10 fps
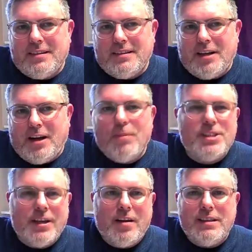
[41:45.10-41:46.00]
yeah.
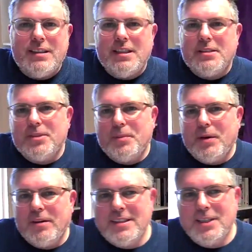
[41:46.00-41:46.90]
I miss the 90s,
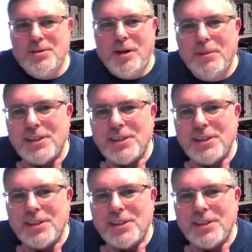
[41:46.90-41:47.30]
to be honest, as